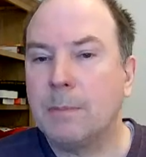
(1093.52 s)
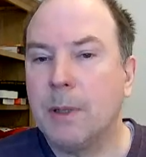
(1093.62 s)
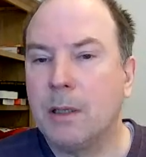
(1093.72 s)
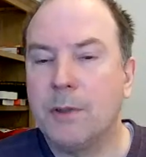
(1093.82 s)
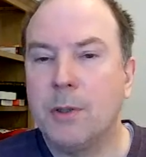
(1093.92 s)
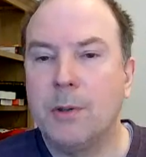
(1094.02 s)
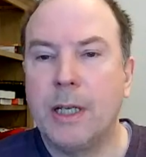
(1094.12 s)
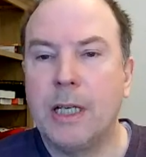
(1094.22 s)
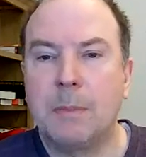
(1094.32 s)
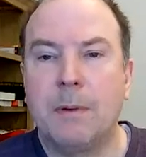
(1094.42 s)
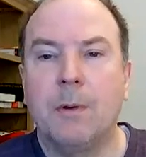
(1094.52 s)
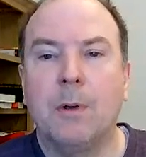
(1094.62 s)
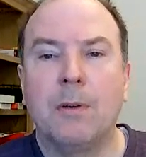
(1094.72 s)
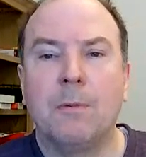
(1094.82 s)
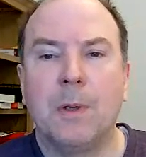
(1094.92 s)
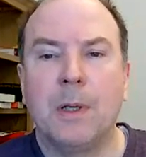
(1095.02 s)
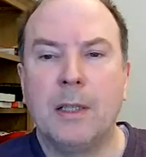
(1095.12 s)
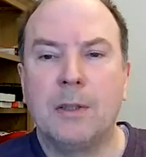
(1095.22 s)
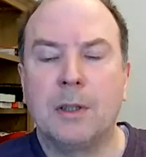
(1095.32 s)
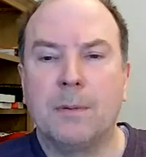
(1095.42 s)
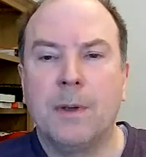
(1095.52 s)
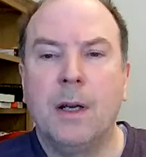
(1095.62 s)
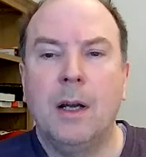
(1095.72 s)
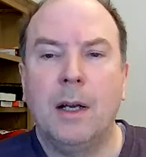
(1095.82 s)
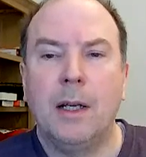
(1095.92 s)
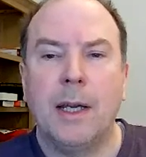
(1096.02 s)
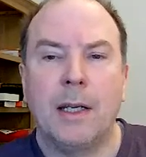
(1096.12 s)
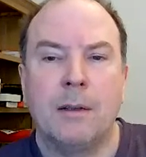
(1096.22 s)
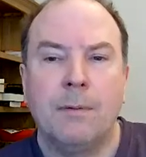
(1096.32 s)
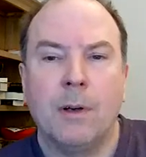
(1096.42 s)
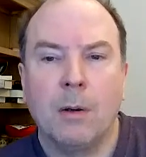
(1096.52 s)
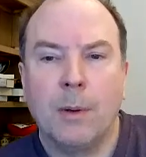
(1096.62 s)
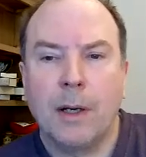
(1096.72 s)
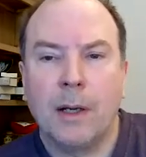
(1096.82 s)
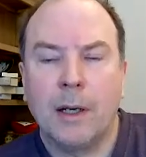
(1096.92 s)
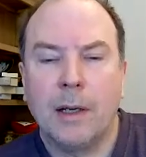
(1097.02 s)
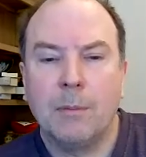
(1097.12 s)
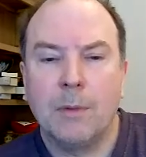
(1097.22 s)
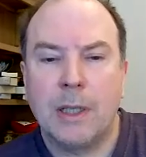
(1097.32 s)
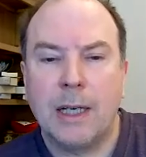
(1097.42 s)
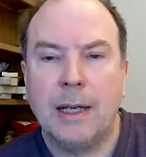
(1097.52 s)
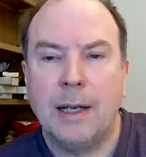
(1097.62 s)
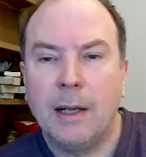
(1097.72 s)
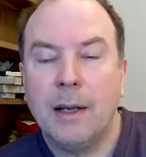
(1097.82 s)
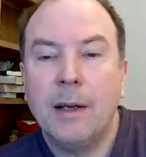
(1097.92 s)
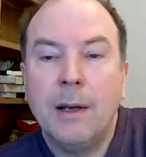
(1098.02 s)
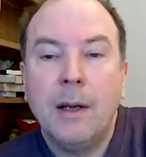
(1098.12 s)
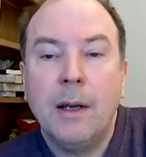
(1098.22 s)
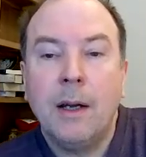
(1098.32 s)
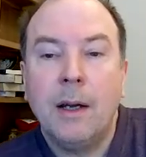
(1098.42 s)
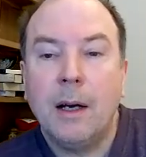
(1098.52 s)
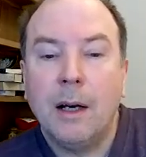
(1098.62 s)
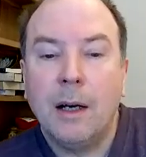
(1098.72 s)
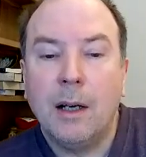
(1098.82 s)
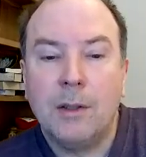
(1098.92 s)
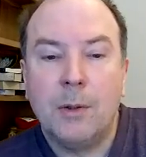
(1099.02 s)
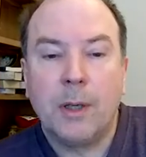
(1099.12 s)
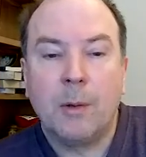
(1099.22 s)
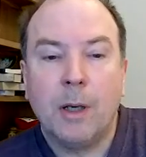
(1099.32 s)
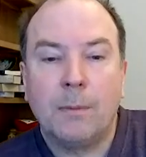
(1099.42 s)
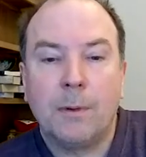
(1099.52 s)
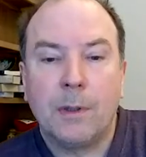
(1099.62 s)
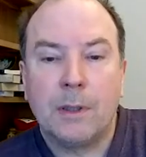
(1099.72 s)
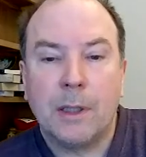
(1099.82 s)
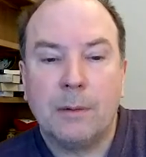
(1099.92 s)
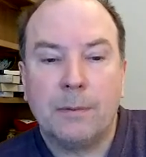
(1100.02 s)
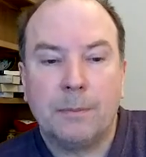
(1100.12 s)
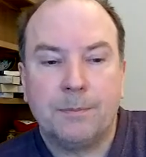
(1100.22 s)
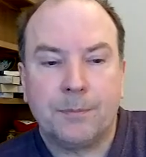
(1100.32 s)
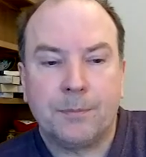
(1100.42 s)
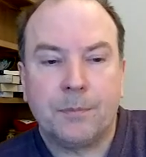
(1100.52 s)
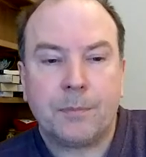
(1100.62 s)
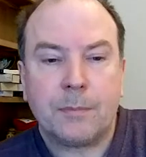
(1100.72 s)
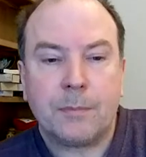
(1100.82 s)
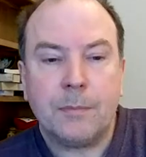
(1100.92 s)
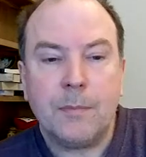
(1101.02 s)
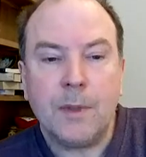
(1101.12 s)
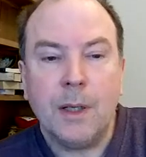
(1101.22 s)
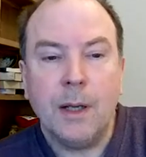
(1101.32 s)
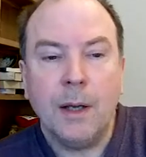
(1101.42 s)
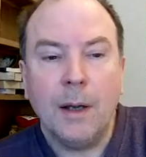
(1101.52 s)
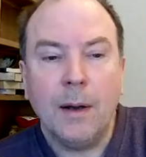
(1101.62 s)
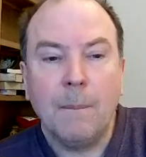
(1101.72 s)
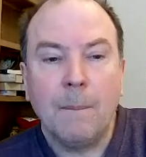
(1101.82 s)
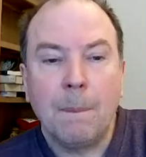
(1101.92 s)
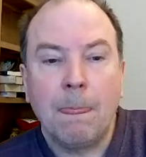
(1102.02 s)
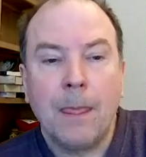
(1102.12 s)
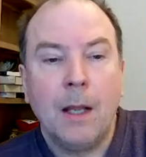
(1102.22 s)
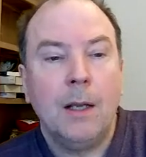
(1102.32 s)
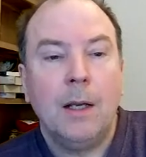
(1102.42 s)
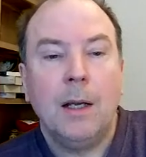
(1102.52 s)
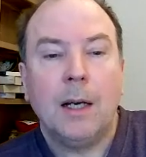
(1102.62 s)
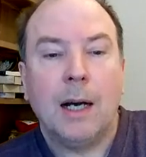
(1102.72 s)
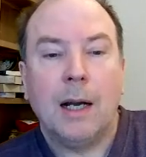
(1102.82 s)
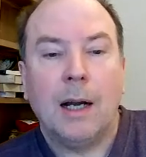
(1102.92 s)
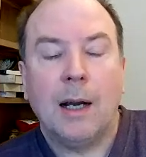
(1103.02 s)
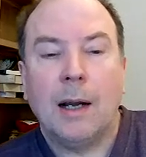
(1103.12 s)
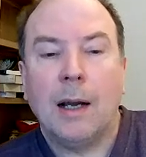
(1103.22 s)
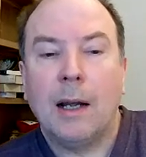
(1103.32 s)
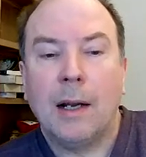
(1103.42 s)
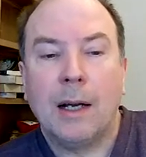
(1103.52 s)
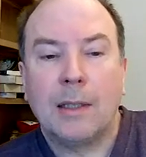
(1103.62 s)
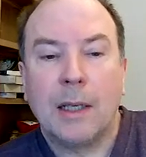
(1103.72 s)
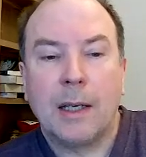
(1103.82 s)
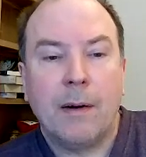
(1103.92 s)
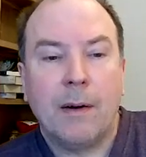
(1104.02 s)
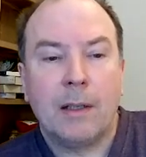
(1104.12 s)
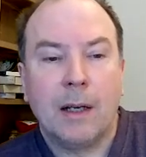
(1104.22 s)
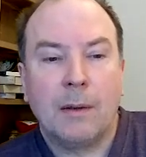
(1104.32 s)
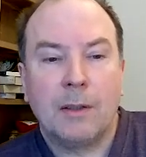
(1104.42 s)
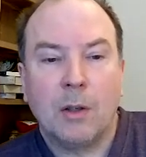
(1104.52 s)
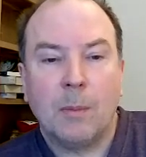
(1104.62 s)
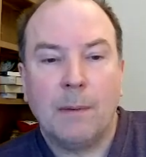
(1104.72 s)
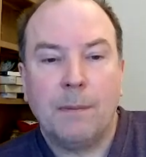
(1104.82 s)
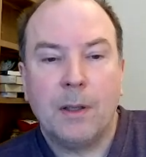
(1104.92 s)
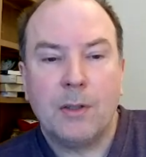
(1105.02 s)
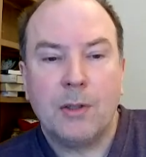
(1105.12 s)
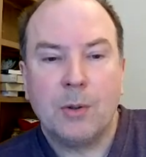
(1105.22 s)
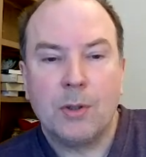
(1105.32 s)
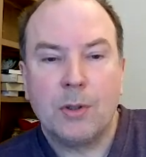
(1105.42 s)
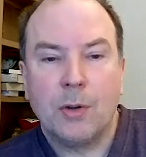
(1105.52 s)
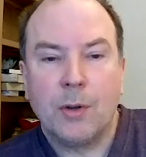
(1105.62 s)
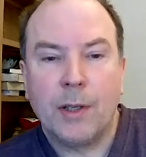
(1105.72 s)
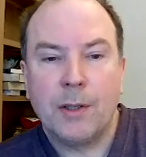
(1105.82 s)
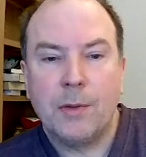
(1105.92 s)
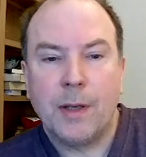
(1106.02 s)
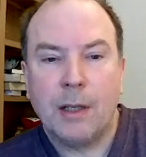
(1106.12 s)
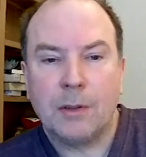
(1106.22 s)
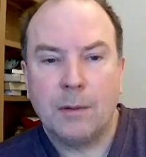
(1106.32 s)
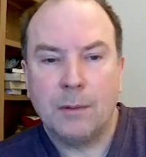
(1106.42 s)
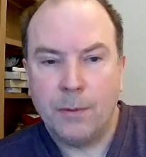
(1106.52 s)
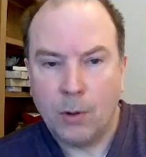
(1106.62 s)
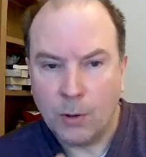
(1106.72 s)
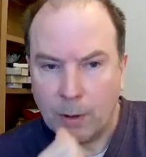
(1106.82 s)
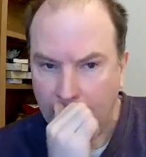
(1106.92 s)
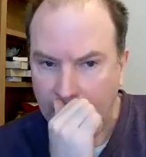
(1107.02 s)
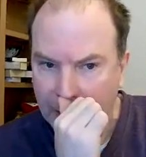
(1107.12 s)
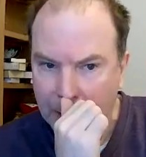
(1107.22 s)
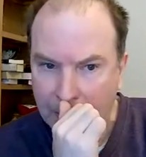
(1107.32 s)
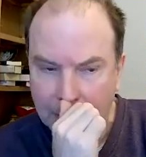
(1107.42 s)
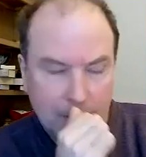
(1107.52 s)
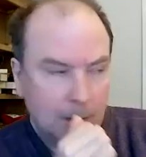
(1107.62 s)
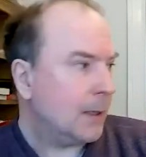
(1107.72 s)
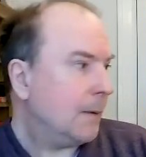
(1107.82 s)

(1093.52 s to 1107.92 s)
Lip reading: best part of 2 years before it really sort of gained a following and was clearly doing well for itself. And I say there, I sold my first short story in 2004. I think I got,